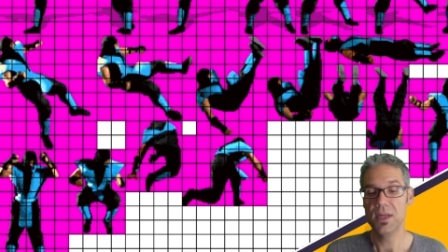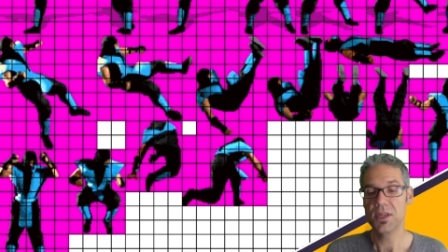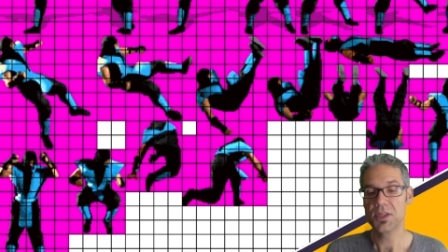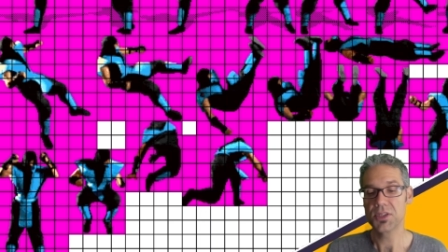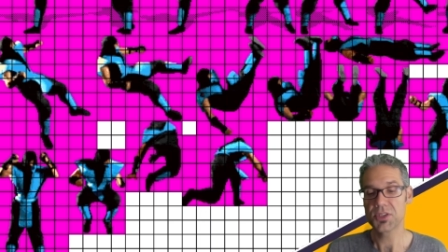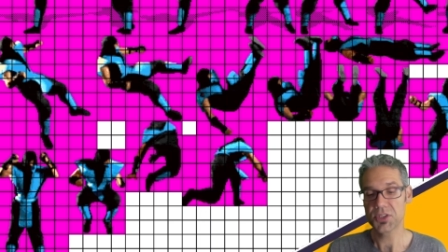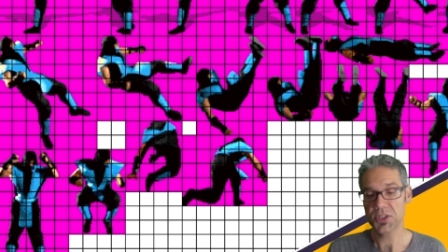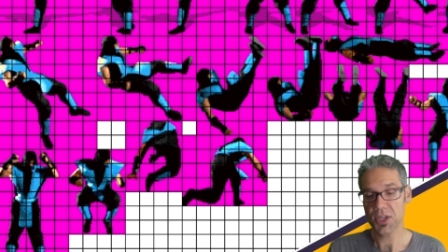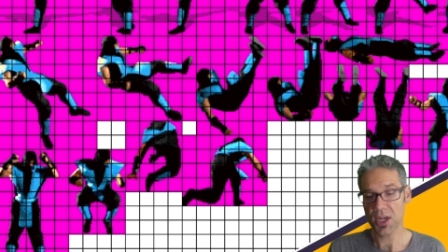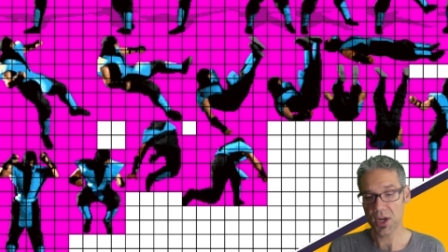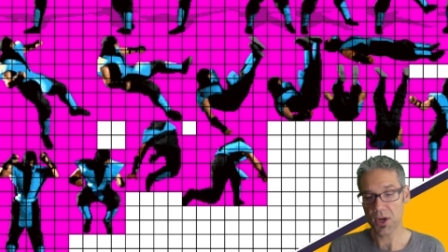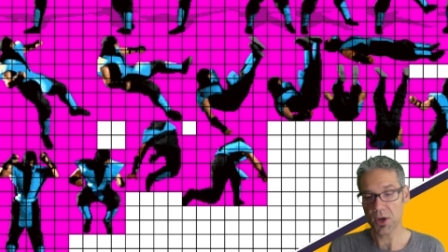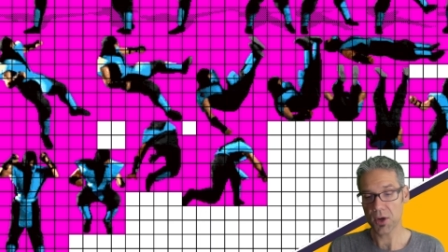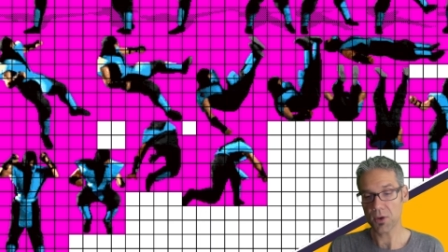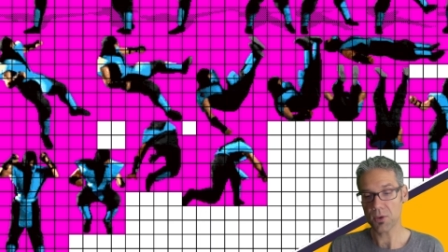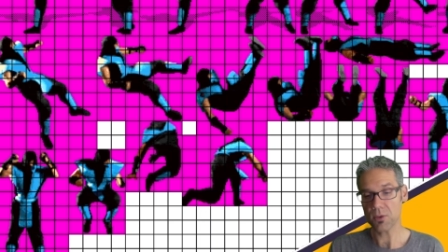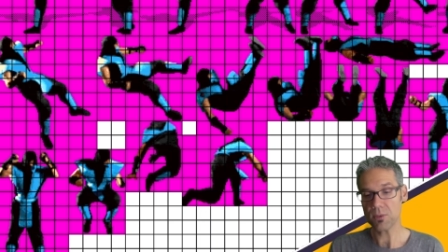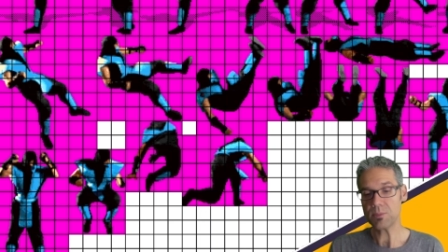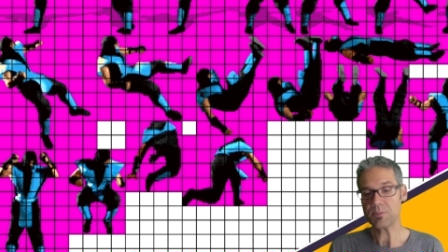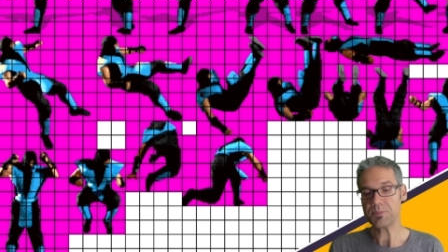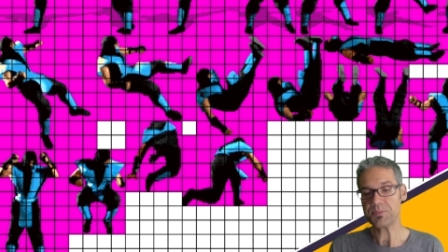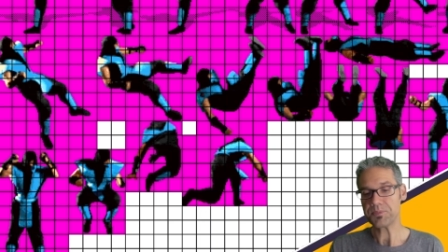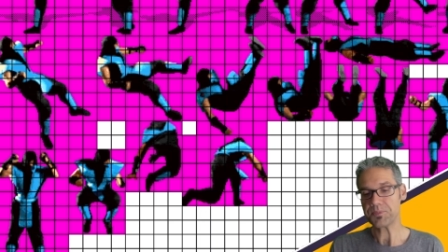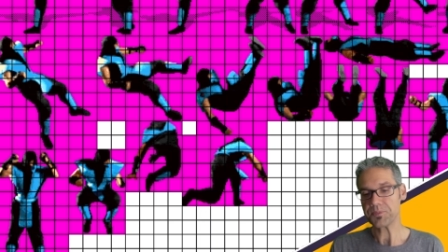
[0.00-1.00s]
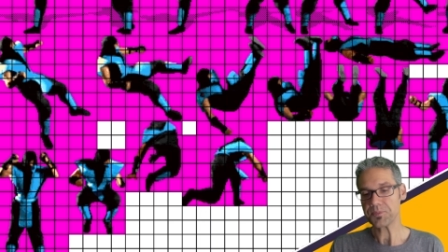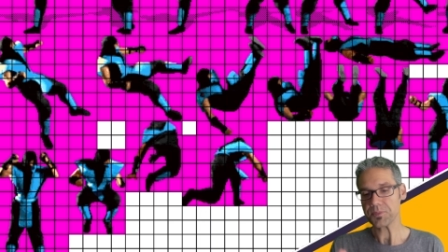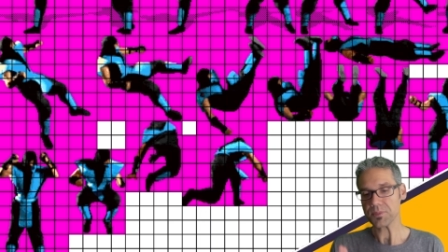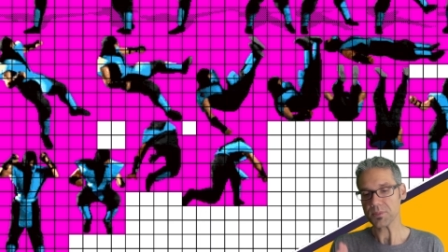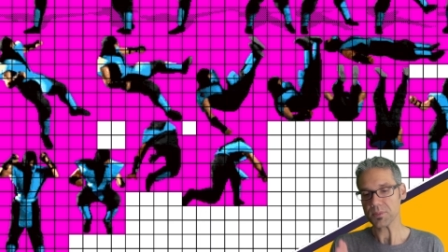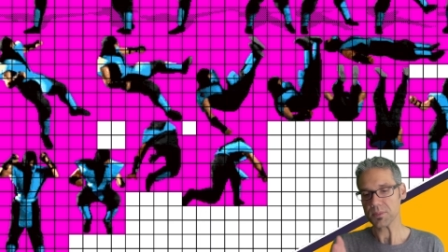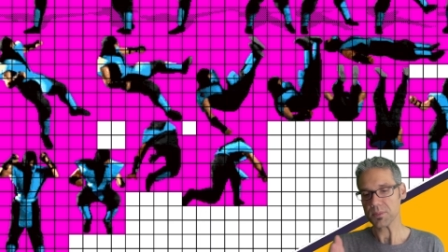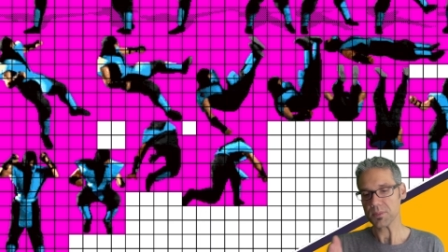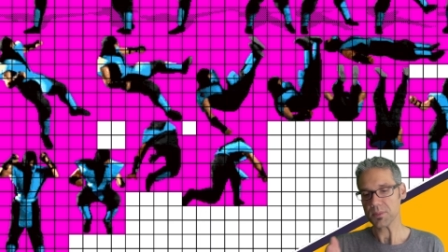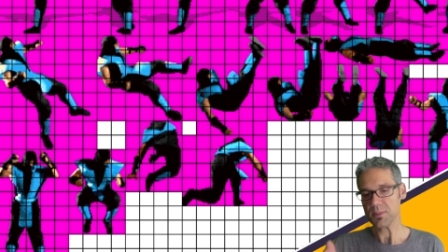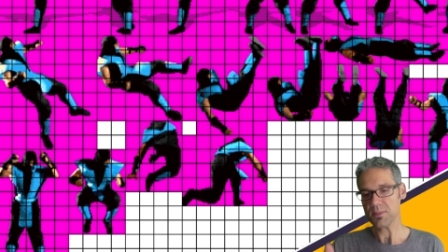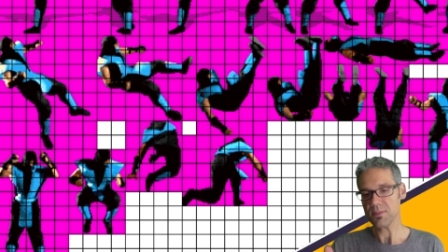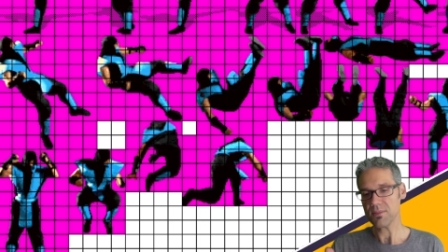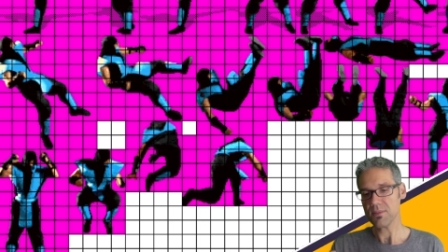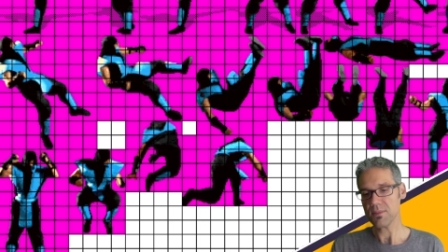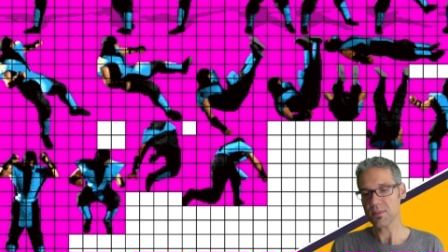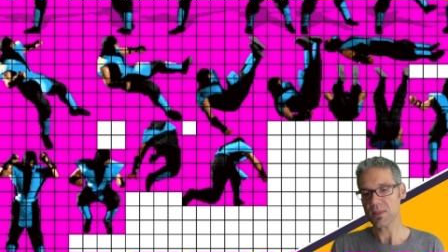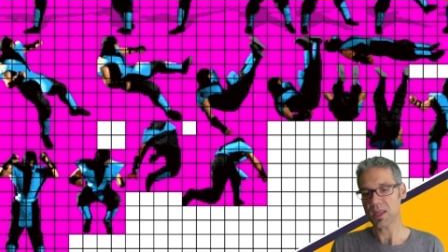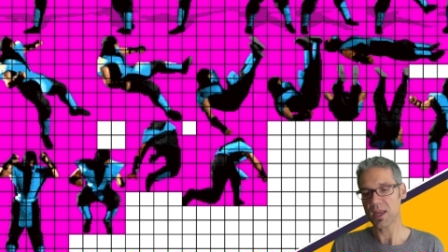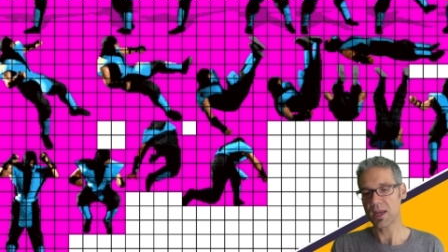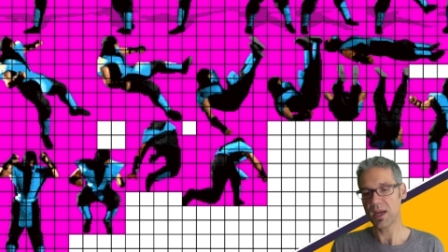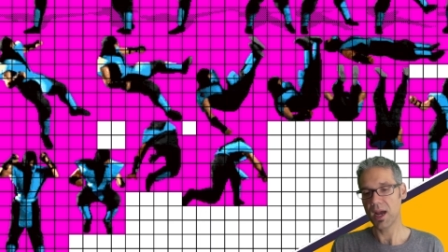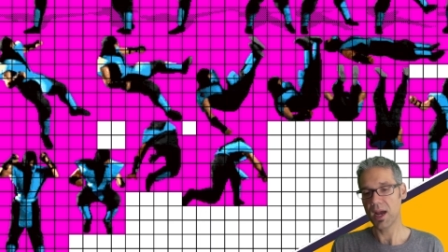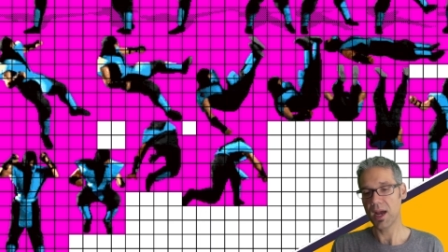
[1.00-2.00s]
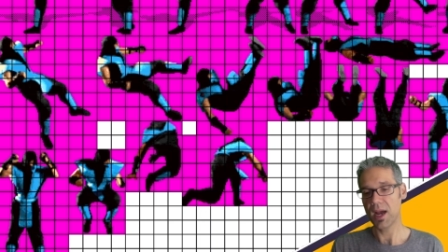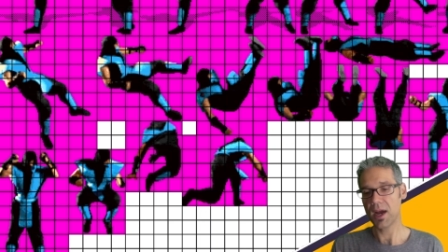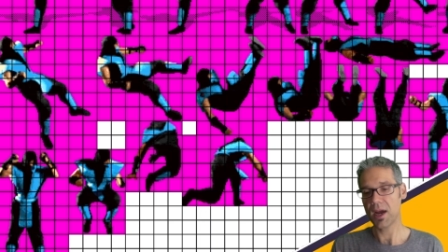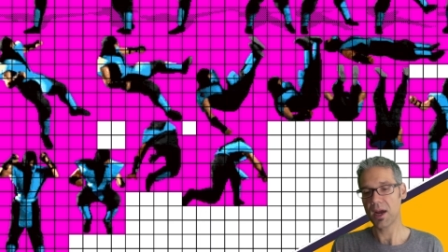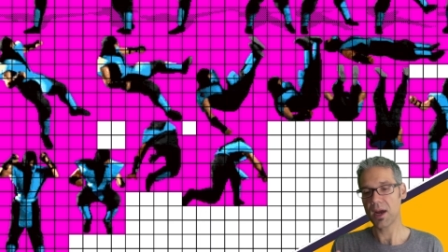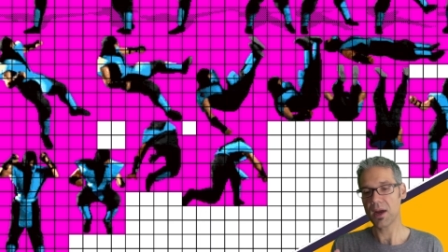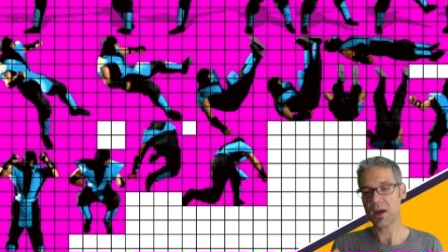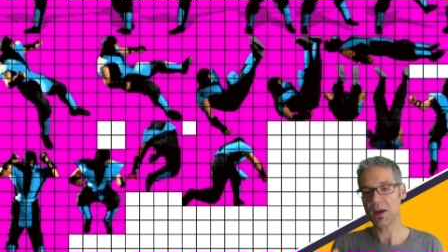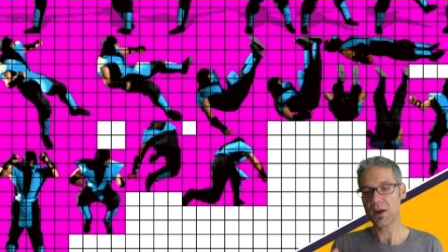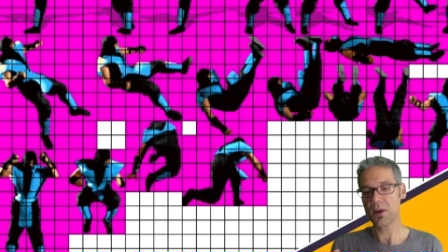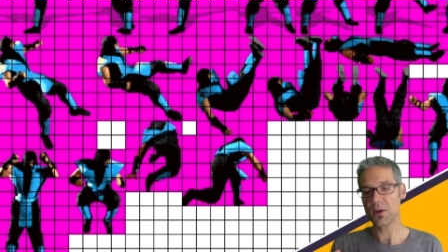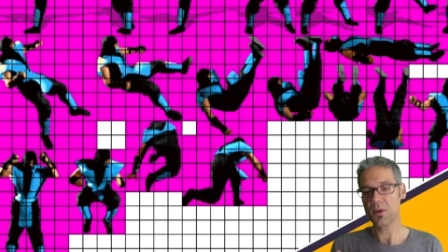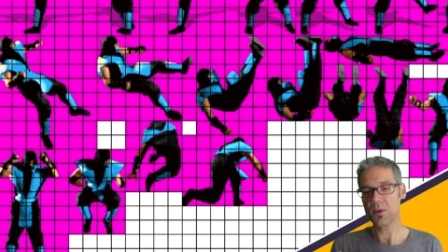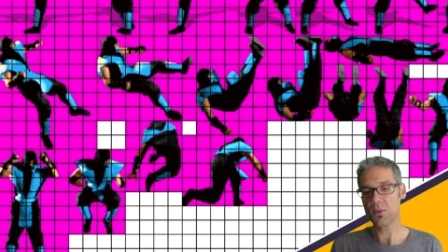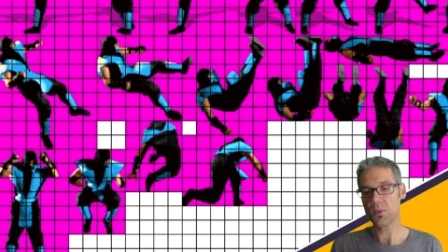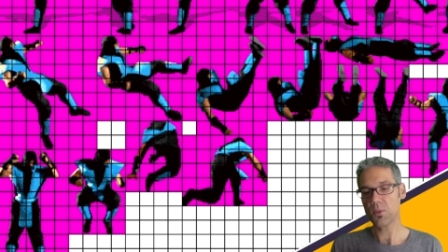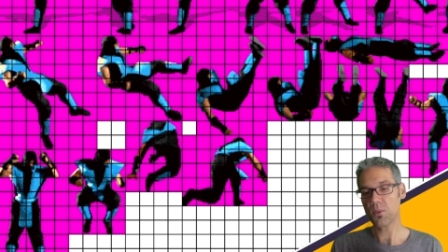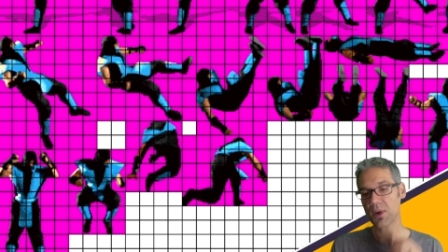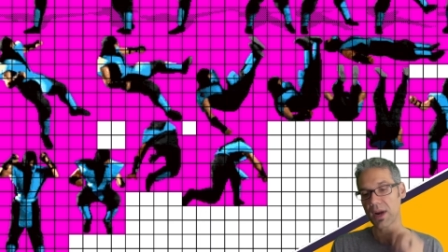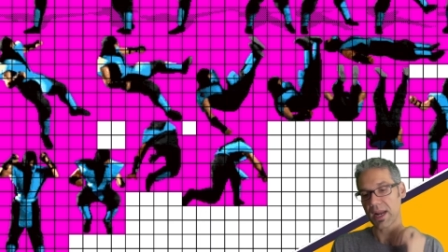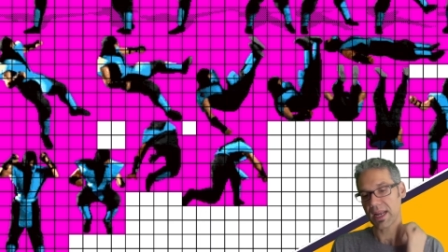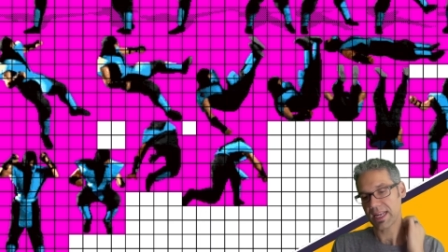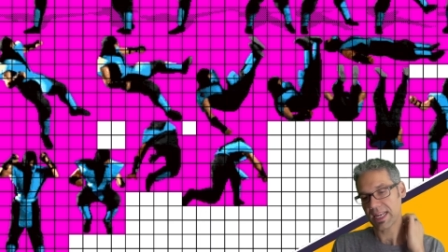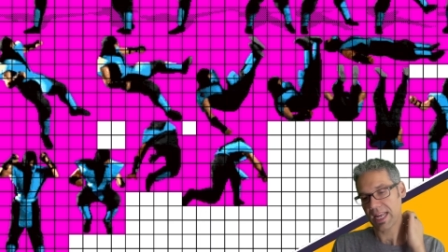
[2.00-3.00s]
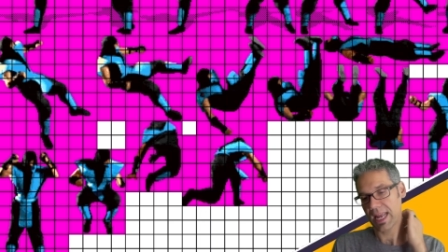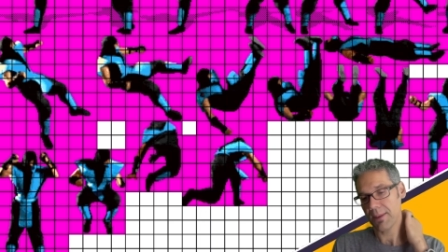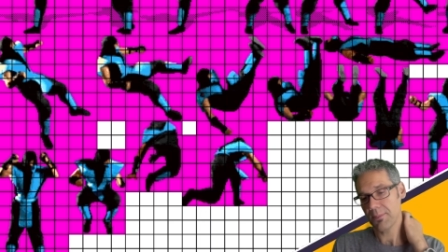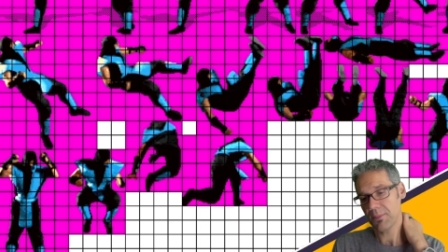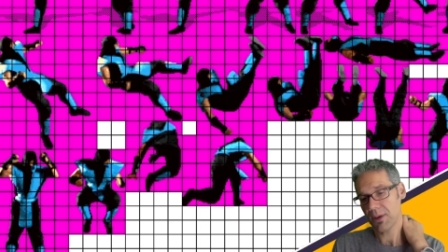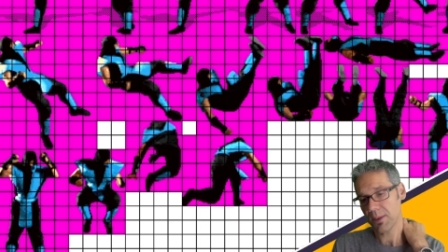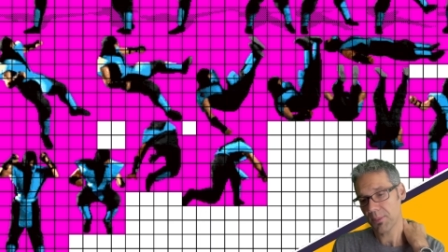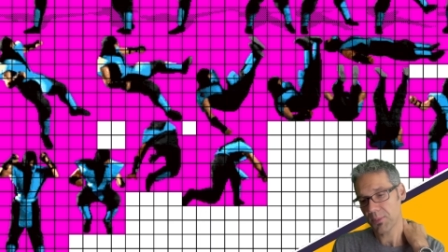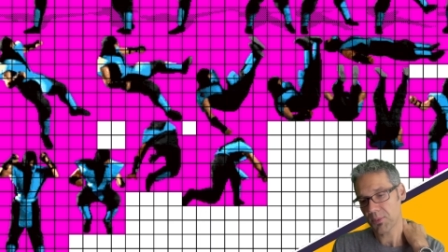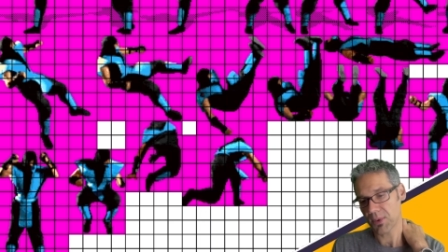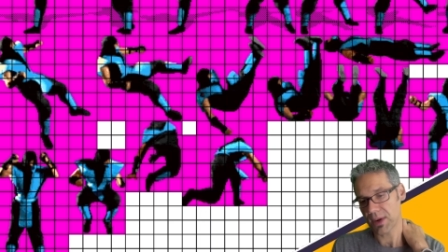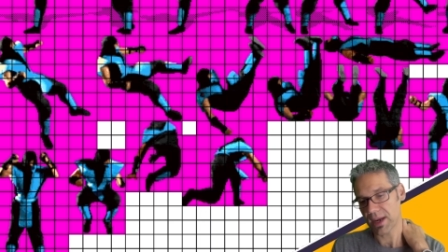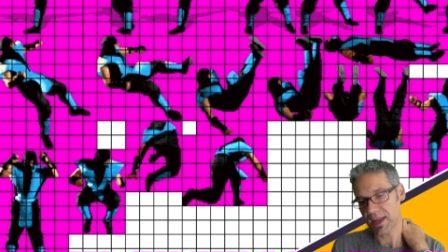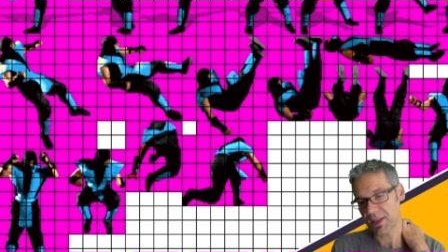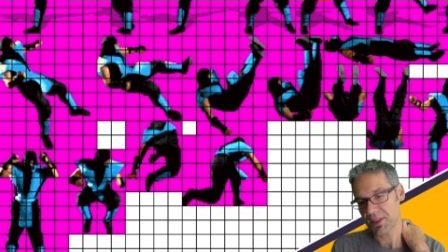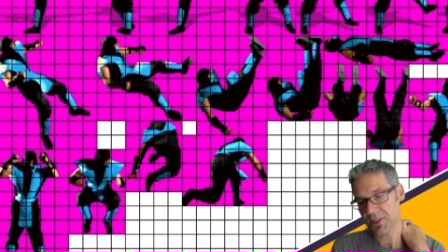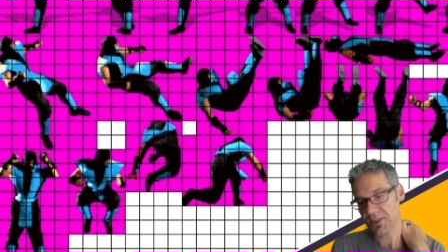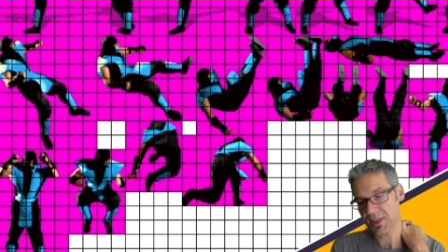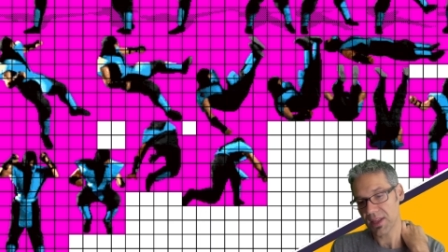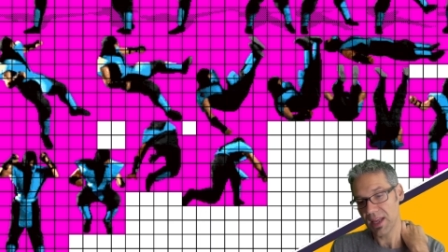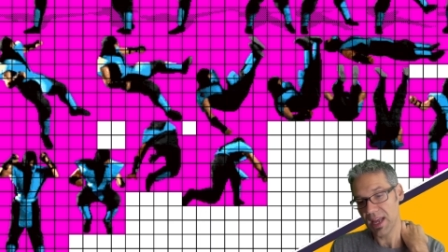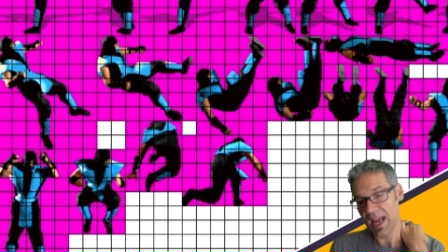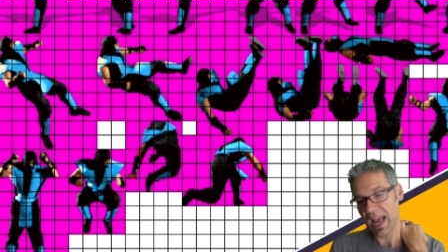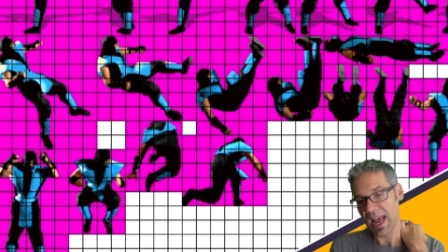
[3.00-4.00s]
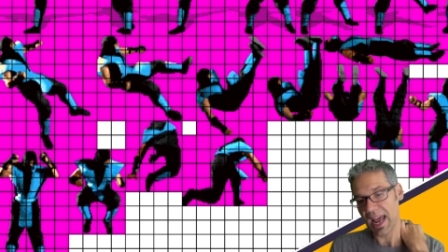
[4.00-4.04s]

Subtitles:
So what I came up with,